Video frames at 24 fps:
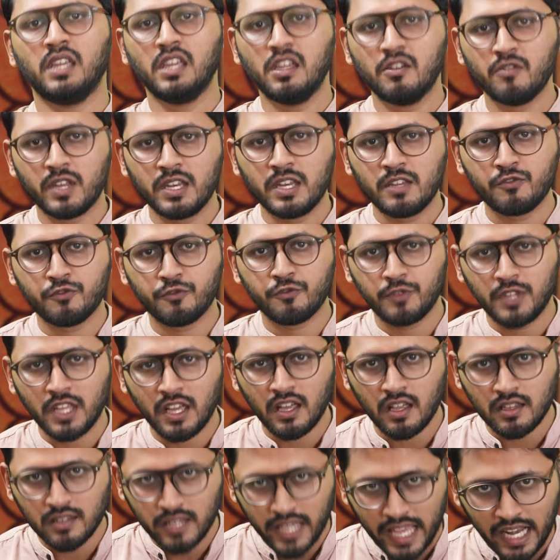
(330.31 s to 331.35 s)
Even if
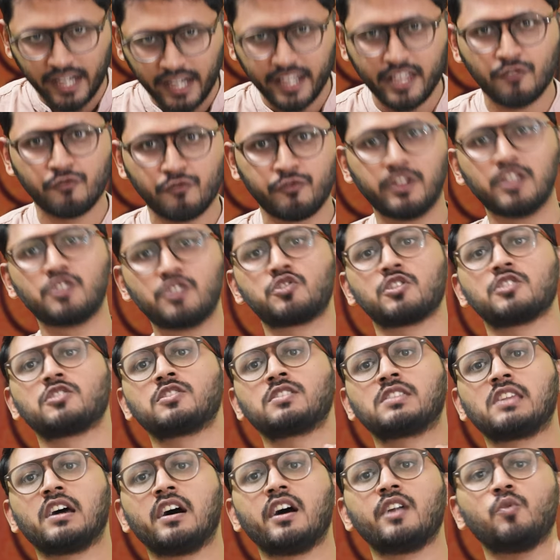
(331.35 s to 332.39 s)
the LDF finishes
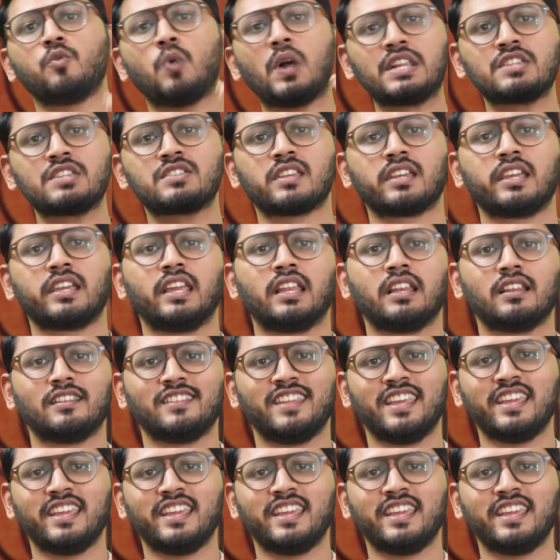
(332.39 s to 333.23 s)
third once again,